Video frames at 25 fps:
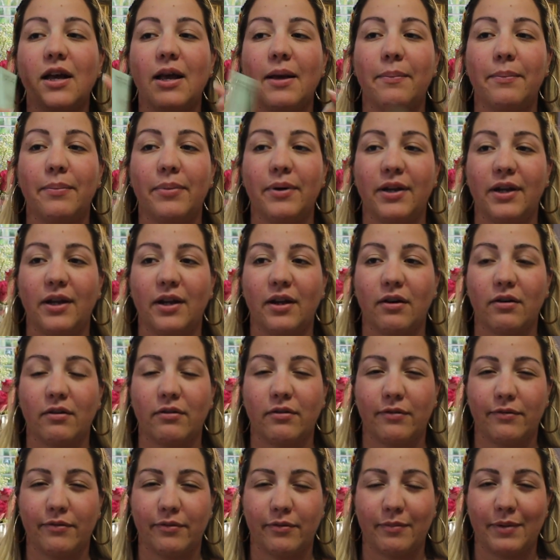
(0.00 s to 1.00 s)
and put it
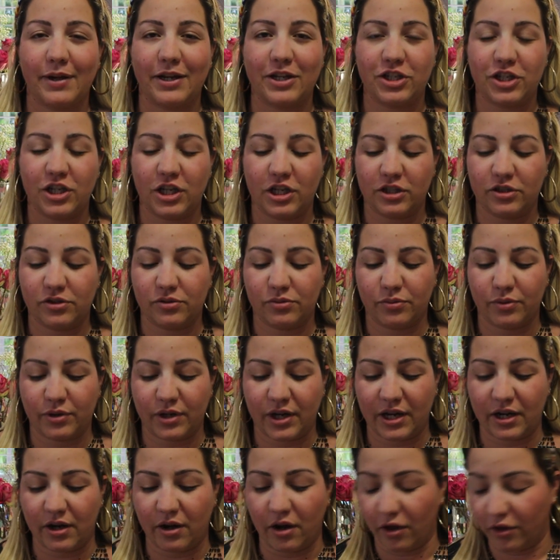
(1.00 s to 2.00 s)
over my cheeks where
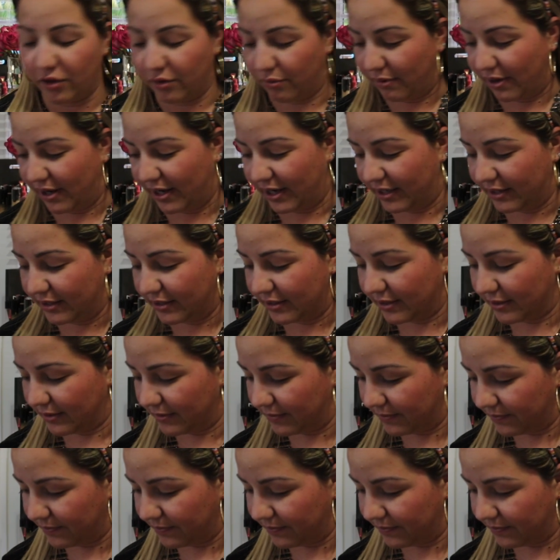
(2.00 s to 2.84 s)
kind of all the red is.